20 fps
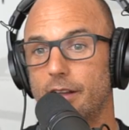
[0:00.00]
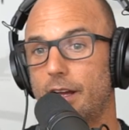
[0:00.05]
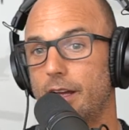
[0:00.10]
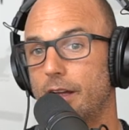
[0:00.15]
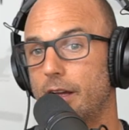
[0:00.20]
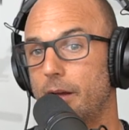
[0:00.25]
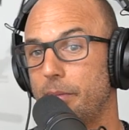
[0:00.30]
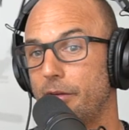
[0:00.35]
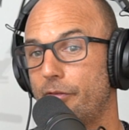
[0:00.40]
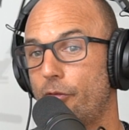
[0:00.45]
I, I,
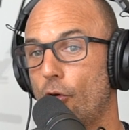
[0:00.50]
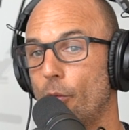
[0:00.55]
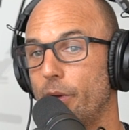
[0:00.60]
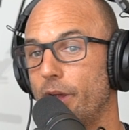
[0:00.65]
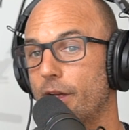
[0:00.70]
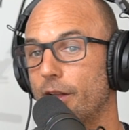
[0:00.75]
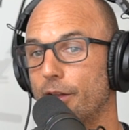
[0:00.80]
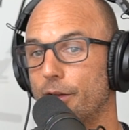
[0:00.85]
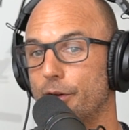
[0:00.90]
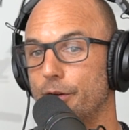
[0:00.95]
before we
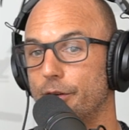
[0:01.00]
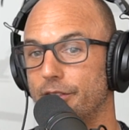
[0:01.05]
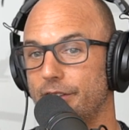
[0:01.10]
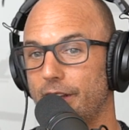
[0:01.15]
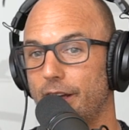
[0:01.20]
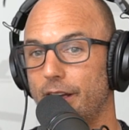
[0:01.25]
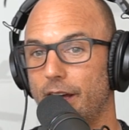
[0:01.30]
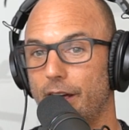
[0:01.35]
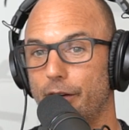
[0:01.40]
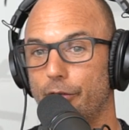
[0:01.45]
close,
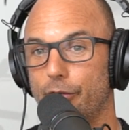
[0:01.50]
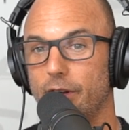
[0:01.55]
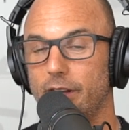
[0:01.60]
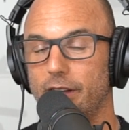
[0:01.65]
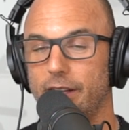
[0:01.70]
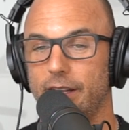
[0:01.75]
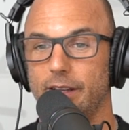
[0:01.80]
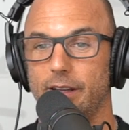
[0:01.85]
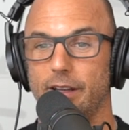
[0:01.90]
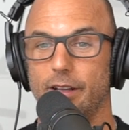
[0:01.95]
I,
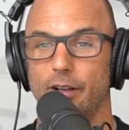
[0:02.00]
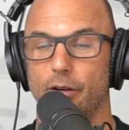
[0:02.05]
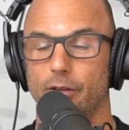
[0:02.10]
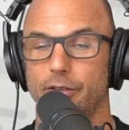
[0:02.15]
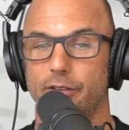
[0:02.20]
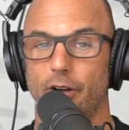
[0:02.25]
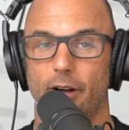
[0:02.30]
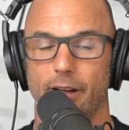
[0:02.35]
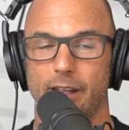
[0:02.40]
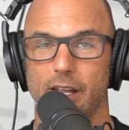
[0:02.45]
really, you know,
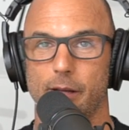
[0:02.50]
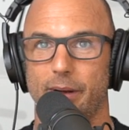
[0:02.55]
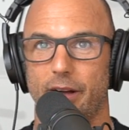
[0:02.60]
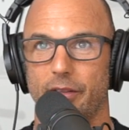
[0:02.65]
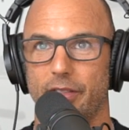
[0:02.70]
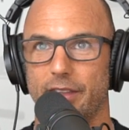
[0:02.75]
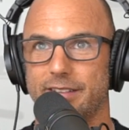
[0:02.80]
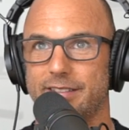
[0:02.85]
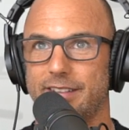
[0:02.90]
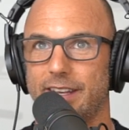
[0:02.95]
talking about
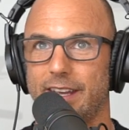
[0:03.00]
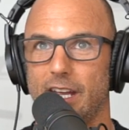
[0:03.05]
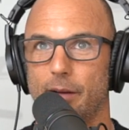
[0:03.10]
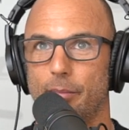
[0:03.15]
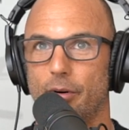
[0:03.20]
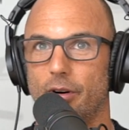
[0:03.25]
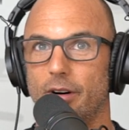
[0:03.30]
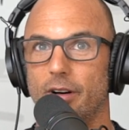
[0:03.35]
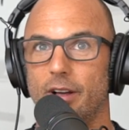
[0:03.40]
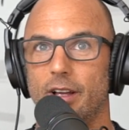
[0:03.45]
this
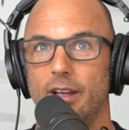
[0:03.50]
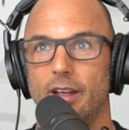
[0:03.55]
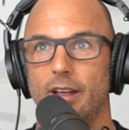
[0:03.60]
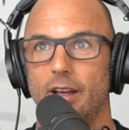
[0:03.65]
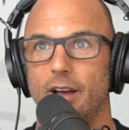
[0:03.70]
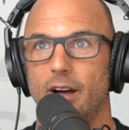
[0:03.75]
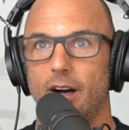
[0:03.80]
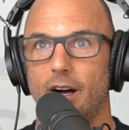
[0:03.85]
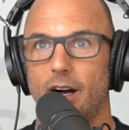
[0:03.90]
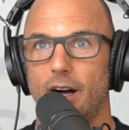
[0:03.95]
table,
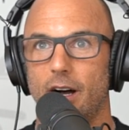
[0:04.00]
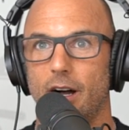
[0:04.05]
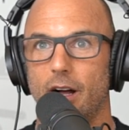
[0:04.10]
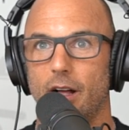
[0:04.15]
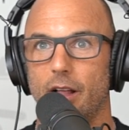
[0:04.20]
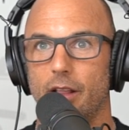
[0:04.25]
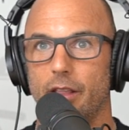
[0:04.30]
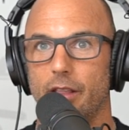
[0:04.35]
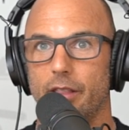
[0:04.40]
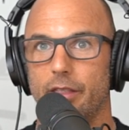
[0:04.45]
uh,
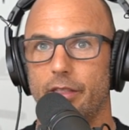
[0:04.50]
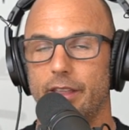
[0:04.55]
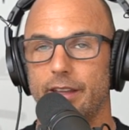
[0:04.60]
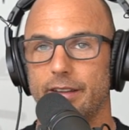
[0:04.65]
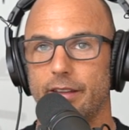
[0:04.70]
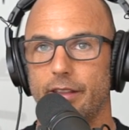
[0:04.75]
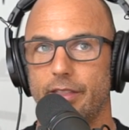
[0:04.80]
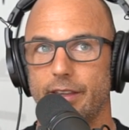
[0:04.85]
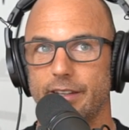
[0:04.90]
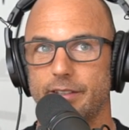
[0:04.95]

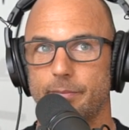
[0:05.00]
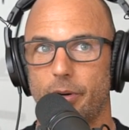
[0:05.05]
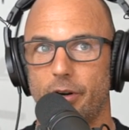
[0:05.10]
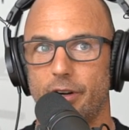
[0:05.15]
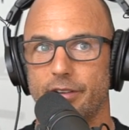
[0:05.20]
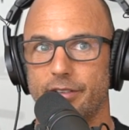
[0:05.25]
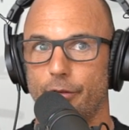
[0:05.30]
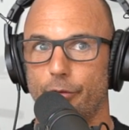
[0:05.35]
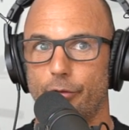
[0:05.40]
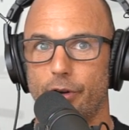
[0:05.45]
th- this
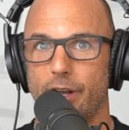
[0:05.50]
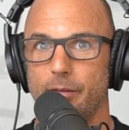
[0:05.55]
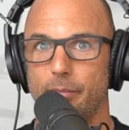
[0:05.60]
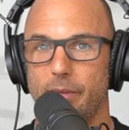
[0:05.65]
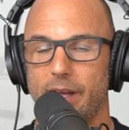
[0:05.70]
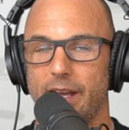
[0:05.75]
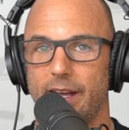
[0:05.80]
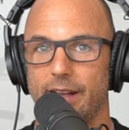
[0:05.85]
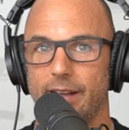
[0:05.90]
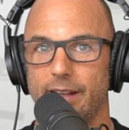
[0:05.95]
person,
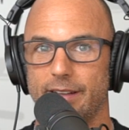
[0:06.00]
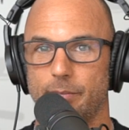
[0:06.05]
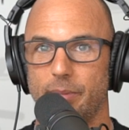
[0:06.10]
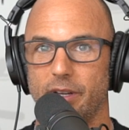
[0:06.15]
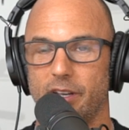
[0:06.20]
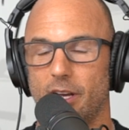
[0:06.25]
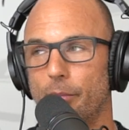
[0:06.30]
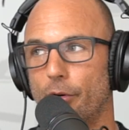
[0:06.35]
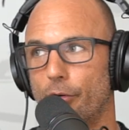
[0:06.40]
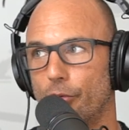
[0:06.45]
Redman, has
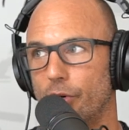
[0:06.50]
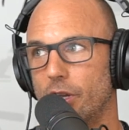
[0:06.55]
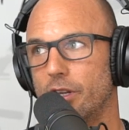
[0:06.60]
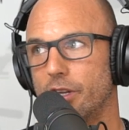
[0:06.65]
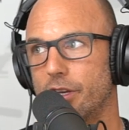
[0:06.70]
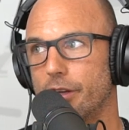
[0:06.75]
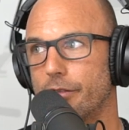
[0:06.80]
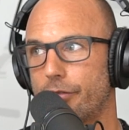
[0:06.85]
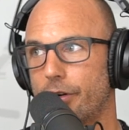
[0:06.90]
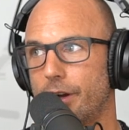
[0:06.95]
become a really
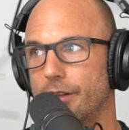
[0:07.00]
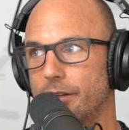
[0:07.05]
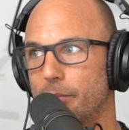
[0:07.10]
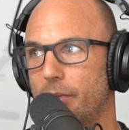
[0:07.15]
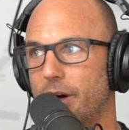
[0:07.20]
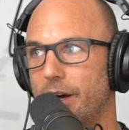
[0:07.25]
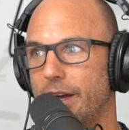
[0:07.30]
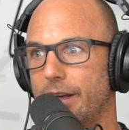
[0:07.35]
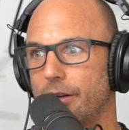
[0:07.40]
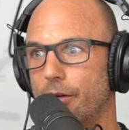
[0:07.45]
good friend of
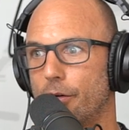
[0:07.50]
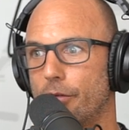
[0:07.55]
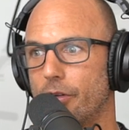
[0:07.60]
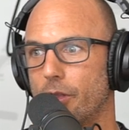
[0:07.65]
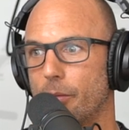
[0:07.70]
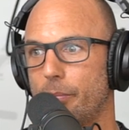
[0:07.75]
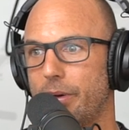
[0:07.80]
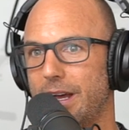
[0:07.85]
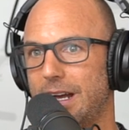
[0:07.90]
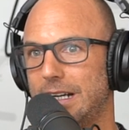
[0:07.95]
mine over
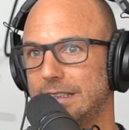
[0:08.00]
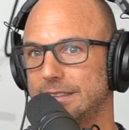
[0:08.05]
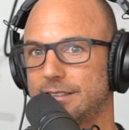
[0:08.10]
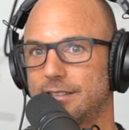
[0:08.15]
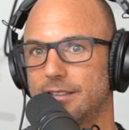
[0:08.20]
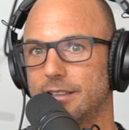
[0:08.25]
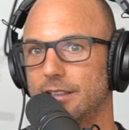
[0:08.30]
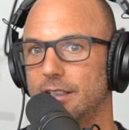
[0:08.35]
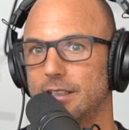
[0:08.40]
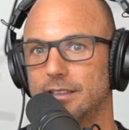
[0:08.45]
the past
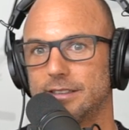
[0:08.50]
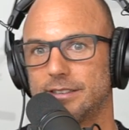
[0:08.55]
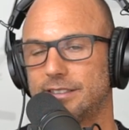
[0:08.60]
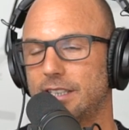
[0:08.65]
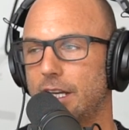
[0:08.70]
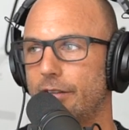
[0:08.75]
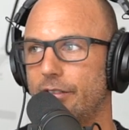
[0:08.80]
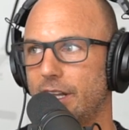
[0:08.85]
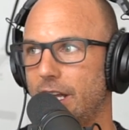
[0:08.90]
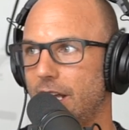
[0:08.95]
uh-huh.
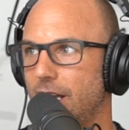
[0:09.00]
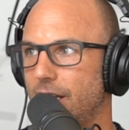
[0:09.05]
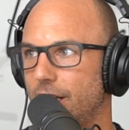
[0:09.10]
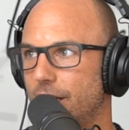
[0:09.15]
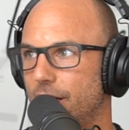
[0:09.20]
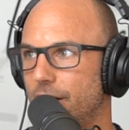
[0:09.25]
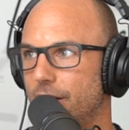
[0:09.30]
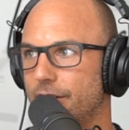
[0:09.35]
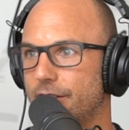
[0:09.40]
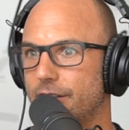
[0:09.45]
seven, eight
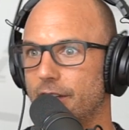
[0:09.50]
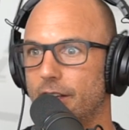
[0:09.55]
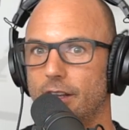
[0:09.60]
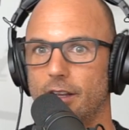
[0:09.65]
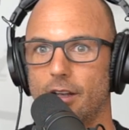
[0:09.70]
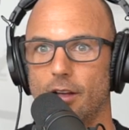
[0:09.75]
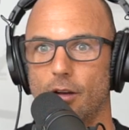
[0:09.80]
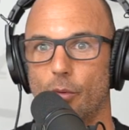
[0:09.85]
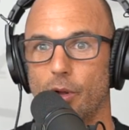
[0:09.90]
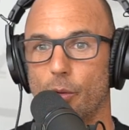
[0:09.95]
years.
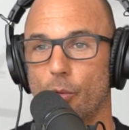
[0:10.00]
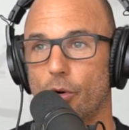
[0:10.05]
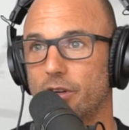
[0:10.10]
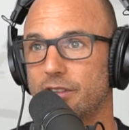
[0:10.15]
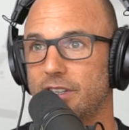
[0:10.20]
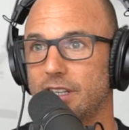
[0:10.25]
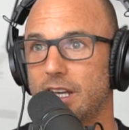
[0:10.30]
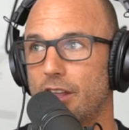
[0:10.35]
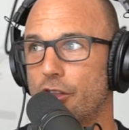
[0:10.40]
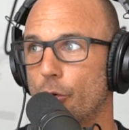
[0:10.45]
We worked
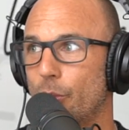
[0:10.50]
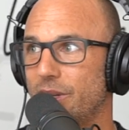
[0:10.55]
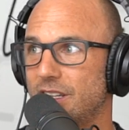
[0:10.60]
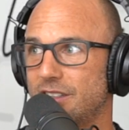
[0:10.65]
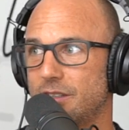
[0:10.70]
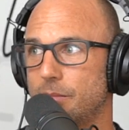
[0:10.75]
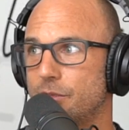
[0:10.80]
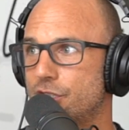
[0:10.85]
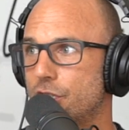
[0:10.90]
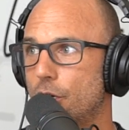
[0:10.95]
together, we did
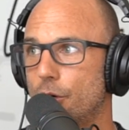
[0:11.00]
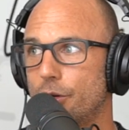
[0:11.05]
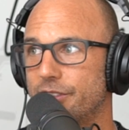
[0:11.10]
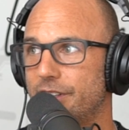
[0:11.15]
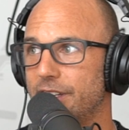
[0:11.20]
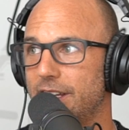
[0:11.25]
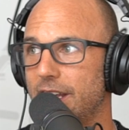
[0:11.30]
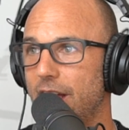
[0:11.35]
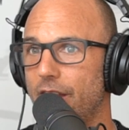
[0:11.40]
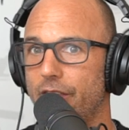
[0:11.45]
some shows
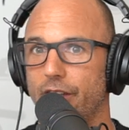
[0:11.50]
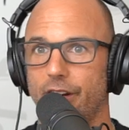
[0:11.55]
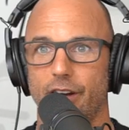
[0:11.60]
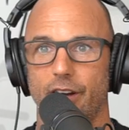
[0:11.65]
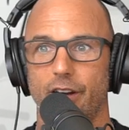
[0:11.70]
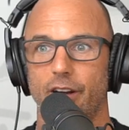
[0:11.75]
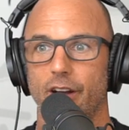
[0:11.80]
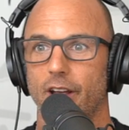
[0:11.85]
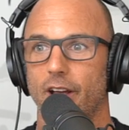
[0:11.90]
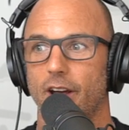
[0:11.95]

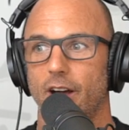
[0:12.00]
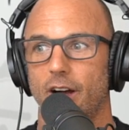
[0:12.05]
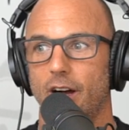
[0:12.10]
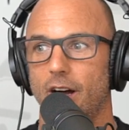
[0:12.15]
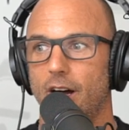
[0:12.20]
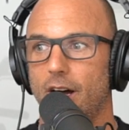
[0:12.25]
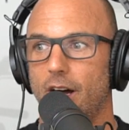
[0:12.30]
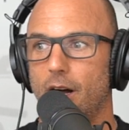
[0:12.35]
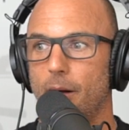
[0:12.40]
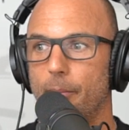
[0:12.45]
together,
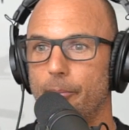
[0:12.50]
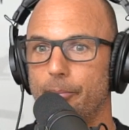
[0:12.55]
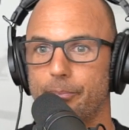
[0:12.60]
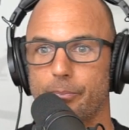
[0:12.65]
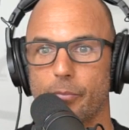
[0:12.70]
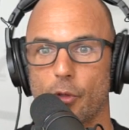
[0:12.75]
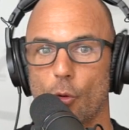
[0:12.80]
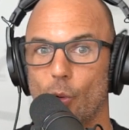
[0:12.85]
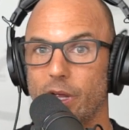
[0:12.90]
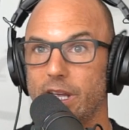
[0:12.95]
um,
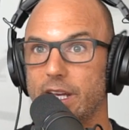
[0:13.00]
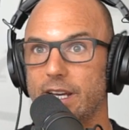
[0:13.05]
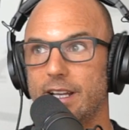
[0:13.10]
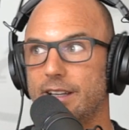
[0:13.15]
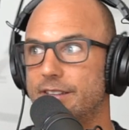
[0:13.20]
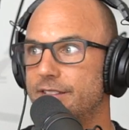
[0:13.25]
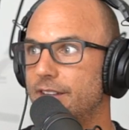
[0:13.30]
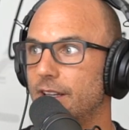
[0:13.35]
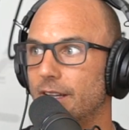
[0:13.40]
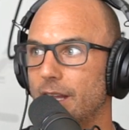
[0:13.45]
we
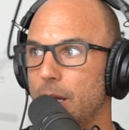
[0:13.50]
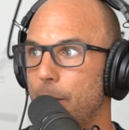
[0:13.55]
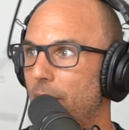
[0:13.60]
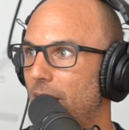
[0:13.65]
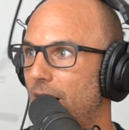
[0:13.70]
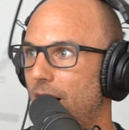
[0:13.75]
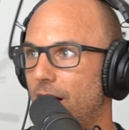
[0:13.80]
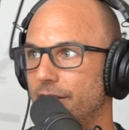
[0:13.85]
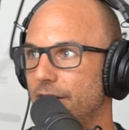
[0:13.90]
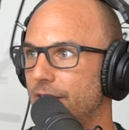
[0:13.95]
instantly
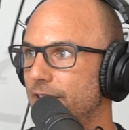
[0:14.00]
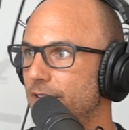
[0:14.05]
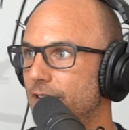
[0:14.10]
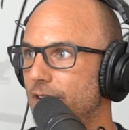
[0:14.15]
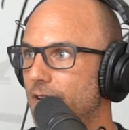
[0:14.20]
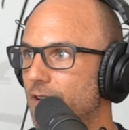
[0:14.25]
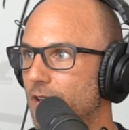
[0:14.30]
bonded.